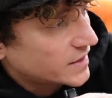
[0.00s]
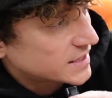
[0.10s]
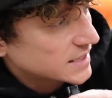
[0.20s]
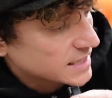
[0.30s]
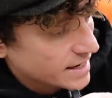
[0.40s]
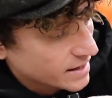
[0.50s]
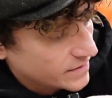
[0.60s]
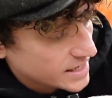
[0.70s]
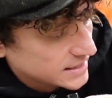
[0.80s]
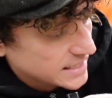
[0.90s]
this is kind of
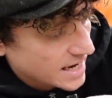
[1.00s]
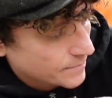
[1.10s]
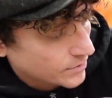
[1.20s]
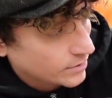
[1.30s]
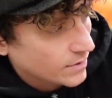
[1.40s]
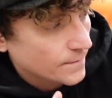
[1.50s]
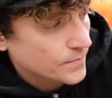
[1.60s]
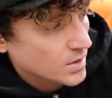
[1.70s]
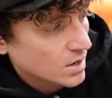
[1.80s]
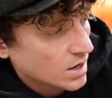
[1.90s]
the example
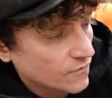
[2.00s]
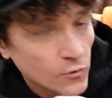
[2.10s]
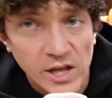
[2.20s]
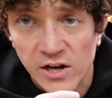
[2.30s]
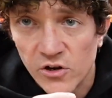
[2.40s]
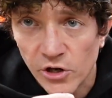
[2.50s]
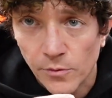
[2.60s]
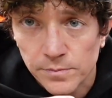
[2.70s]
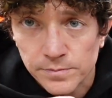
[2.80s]
of what it can do.